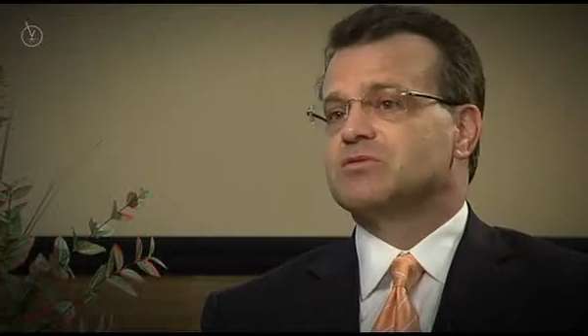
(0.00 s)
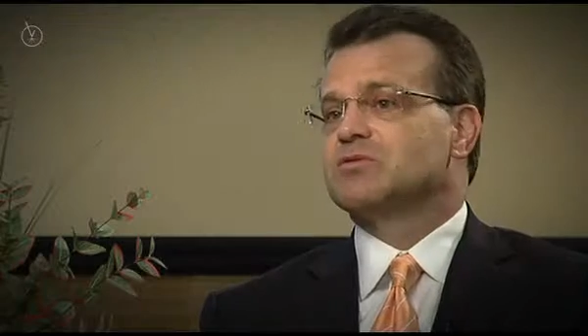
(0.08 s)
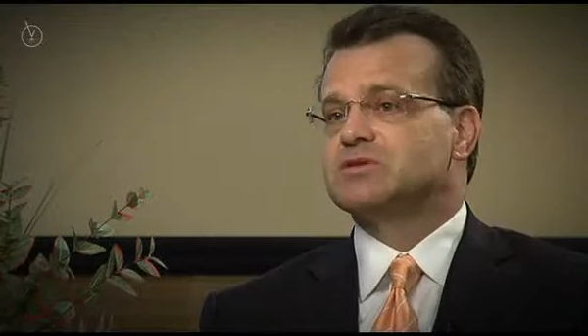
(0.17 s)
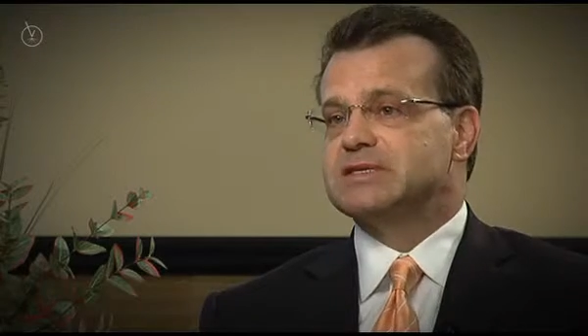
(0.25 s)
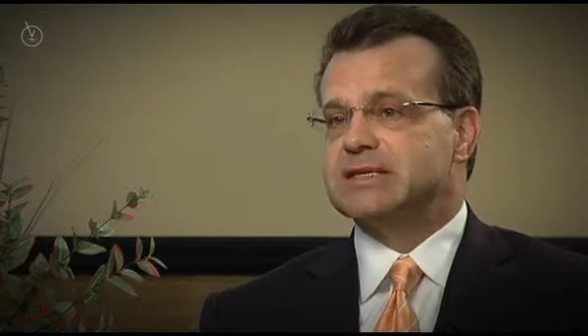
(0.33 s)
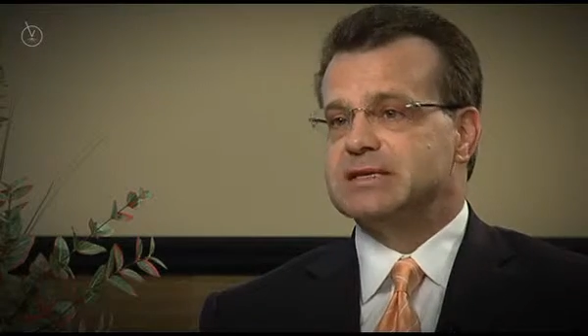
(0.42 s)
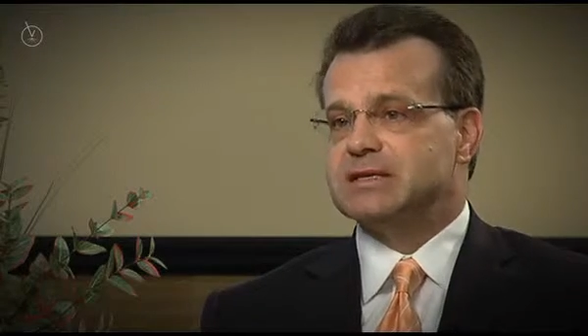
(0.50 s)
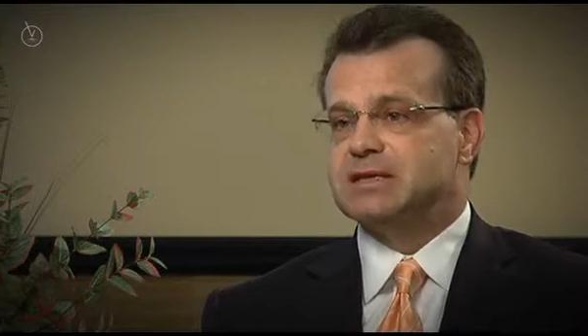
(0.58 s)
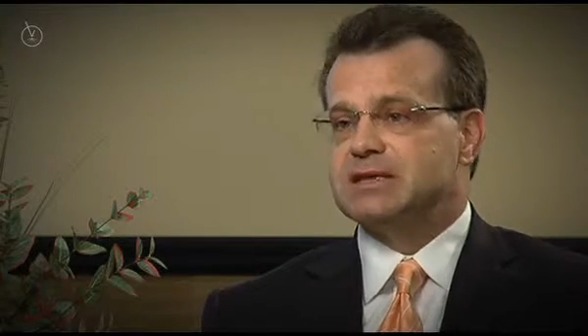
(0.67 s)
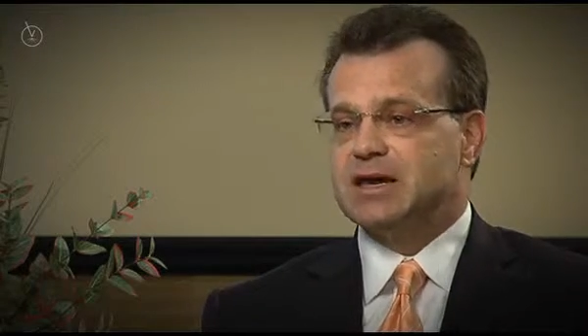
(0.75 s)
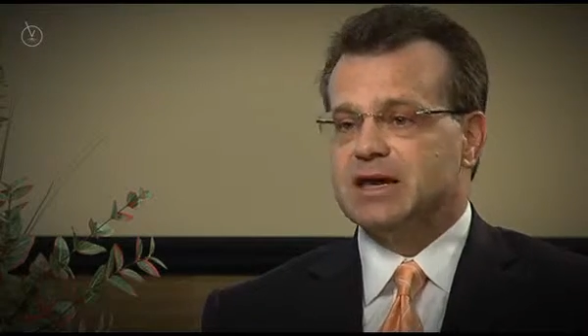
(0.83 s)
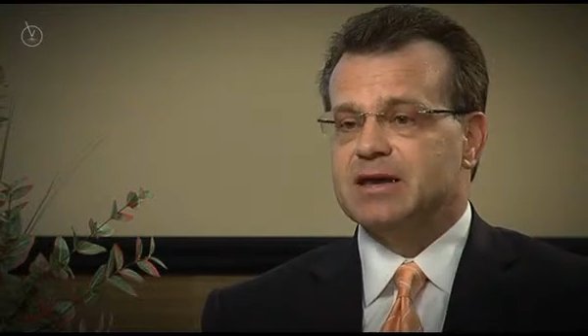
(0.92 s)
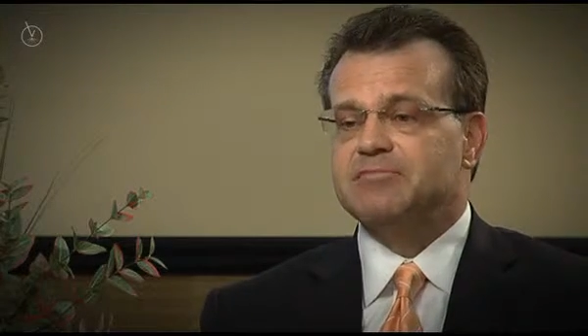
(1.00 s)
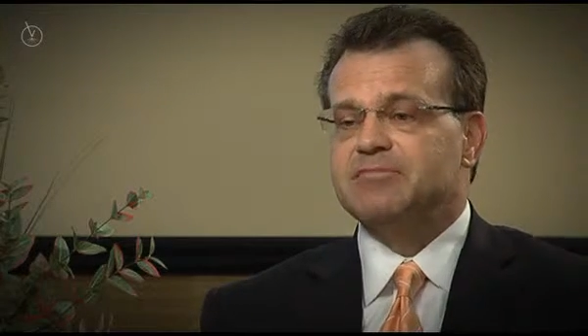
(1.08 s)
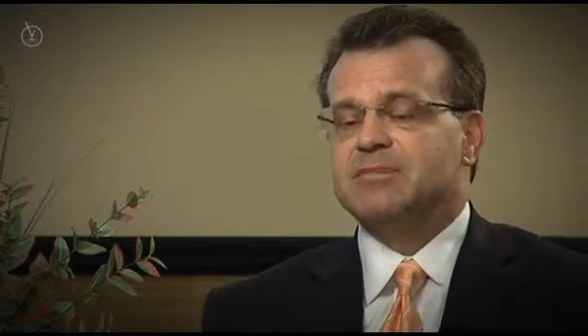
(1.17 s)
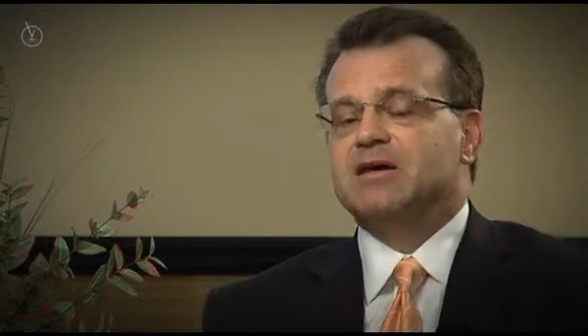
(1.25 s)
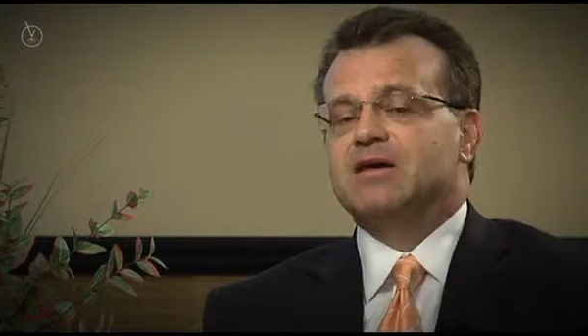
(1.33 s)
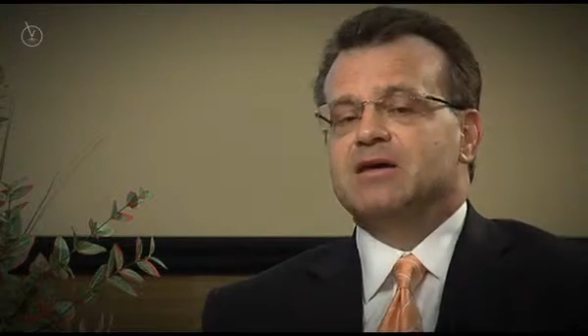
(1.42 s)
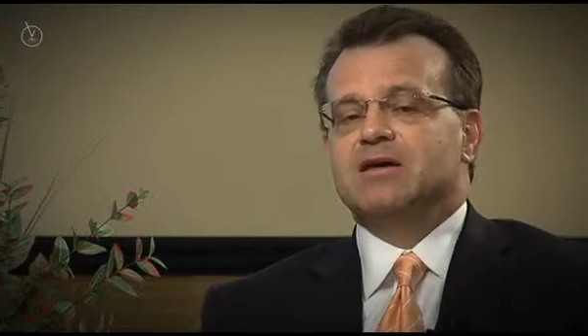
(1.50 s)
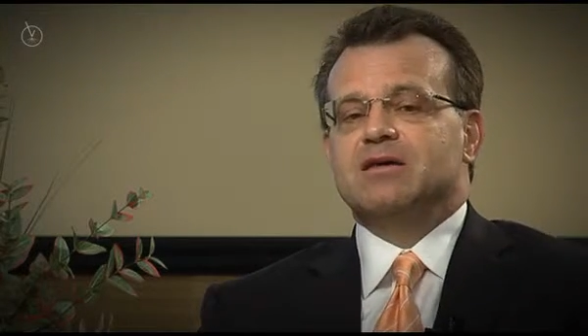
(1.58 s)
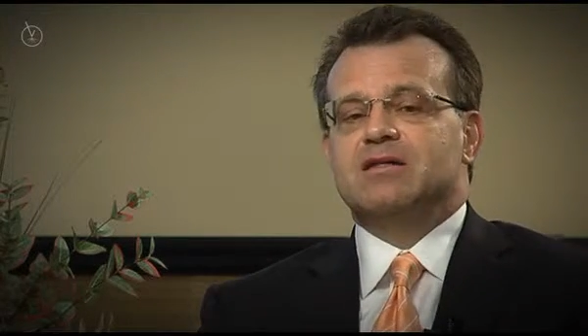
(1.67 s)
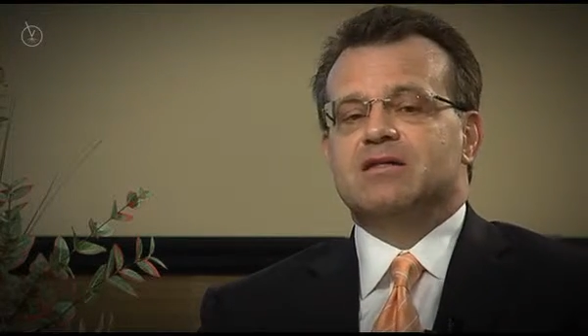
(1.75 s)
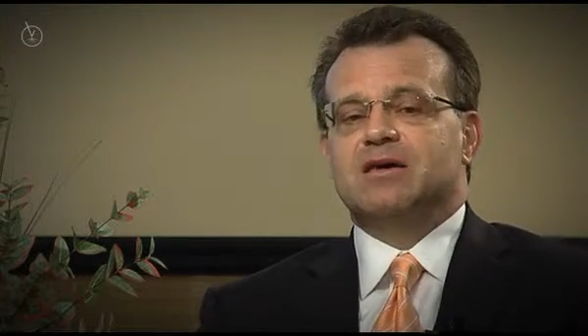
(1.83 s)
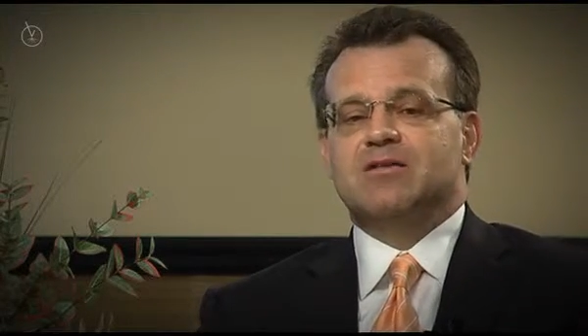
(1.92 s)
towards the end of the day.
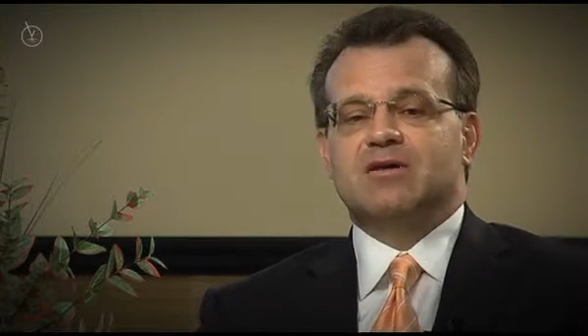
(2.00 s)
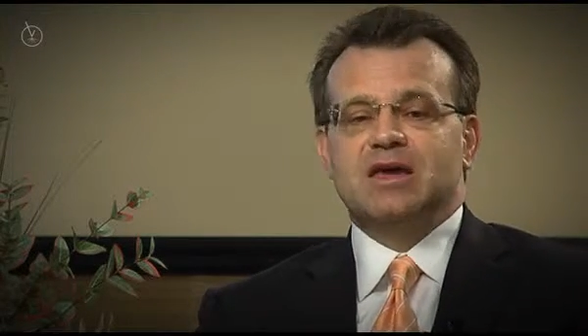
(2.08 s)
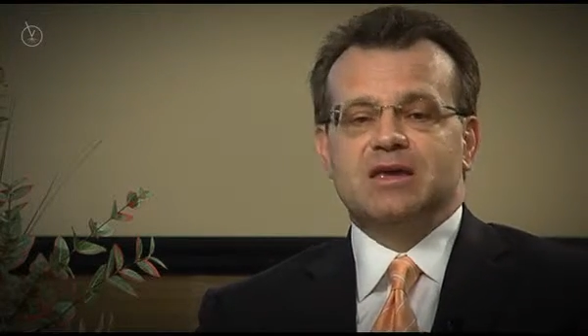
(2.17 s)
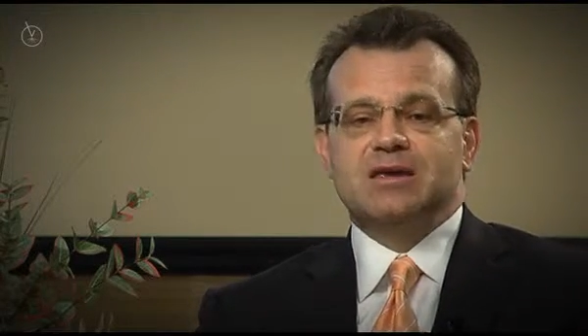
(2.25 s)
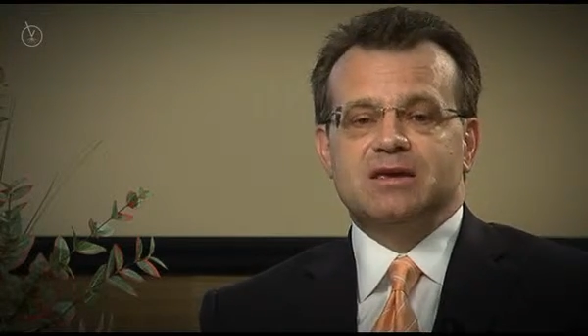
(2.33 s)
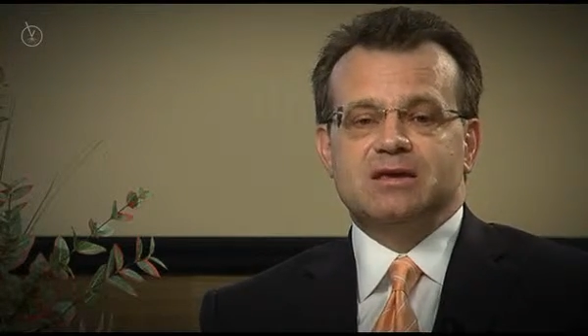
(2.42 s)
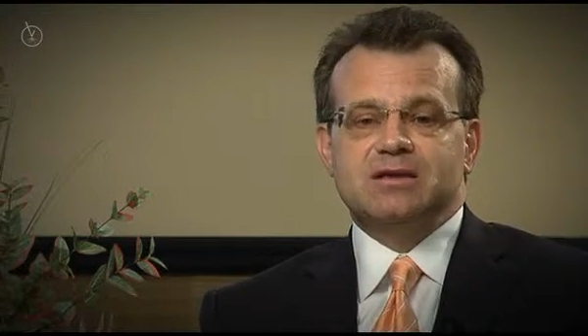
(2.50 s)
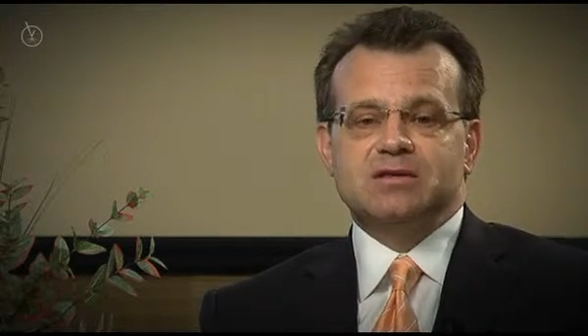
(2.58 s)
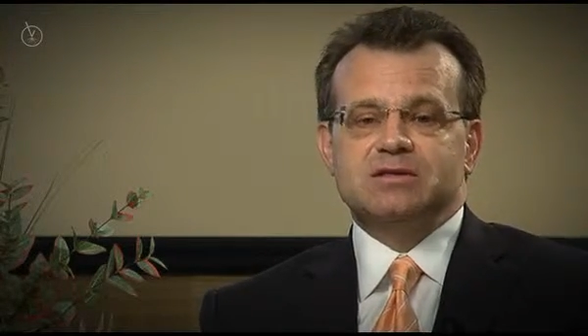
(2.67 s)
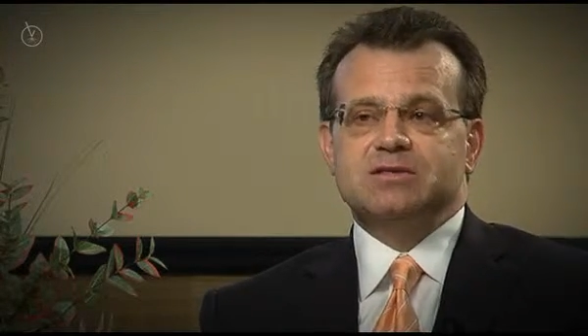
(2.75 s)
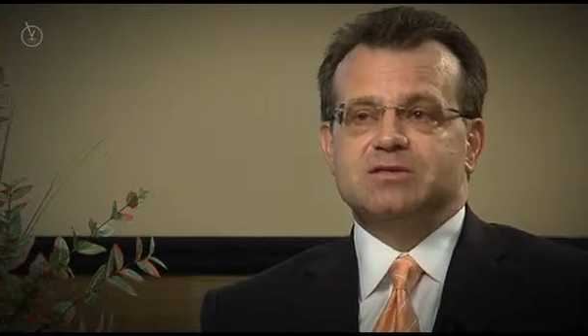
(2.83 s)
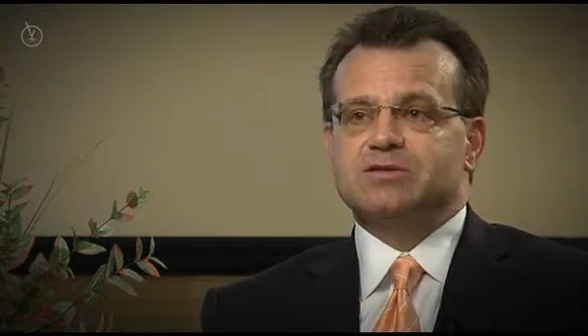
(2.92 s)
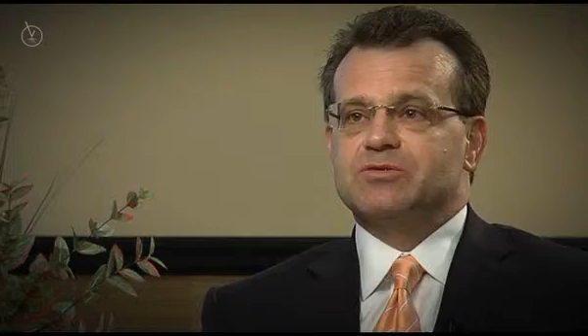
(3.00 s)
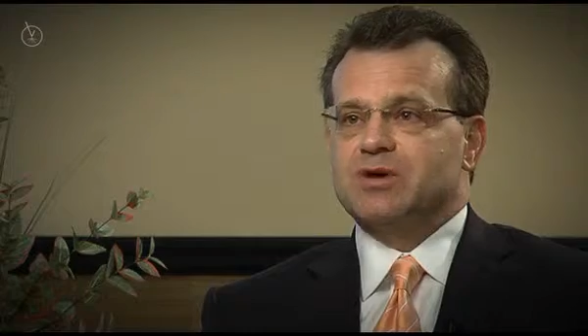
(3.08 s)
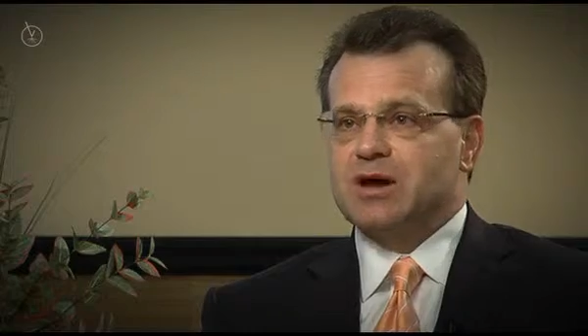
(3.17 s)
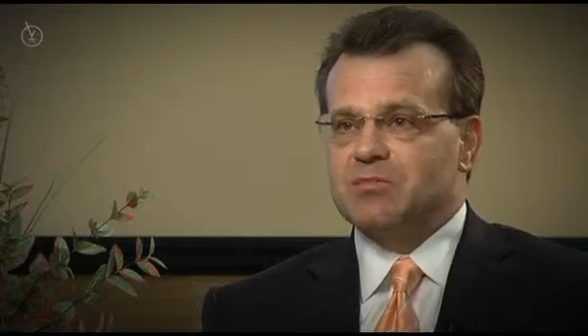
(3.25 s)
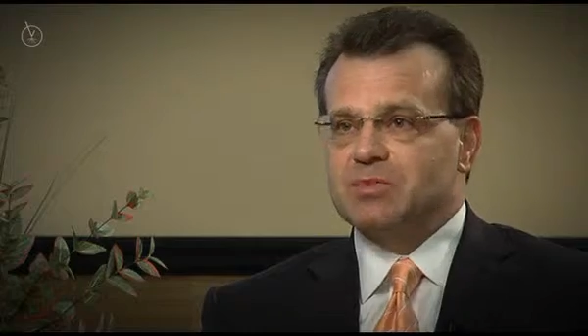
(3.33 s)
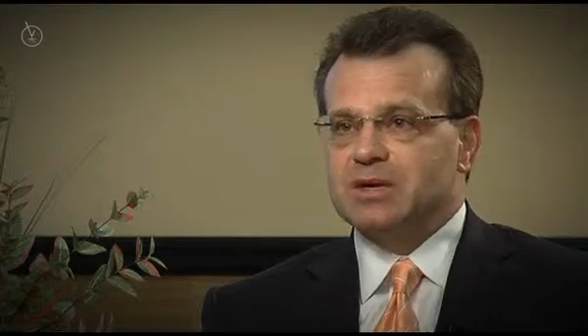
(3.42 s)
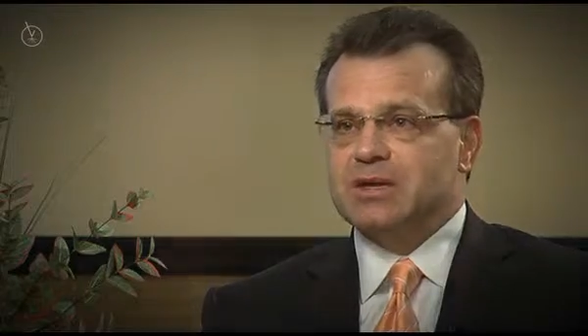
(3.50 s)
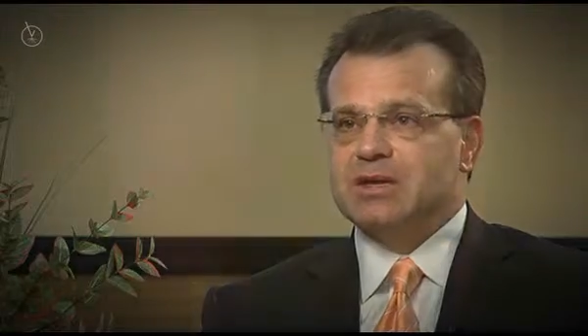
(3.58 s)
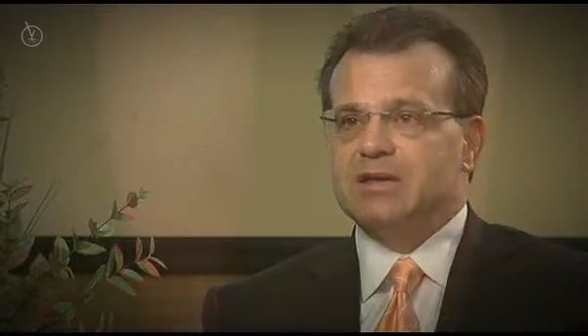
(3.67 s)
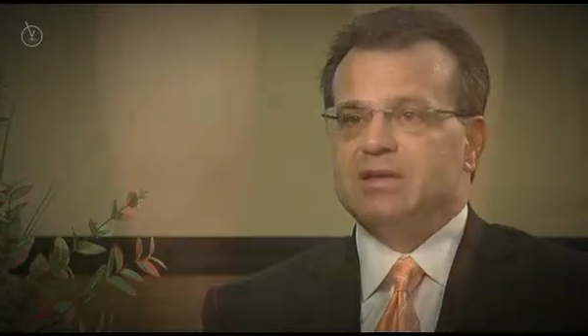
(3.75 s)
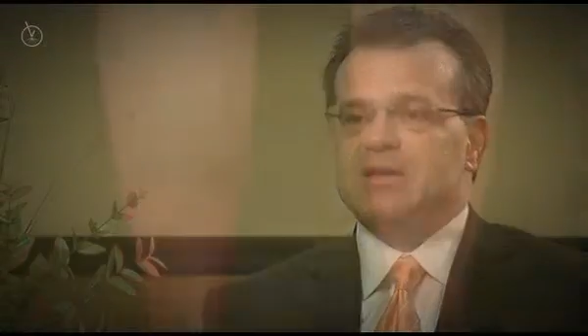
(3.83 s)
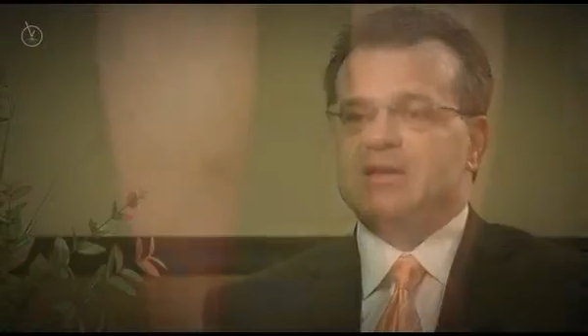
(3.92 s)
They have achiness,
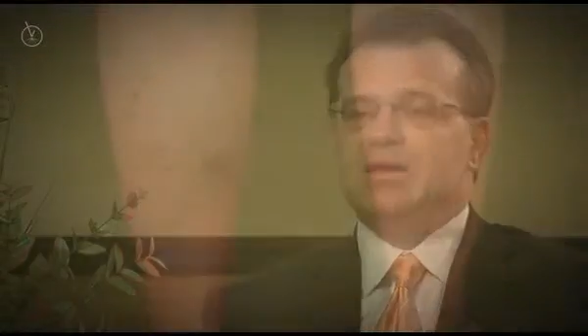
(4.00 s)
cramping,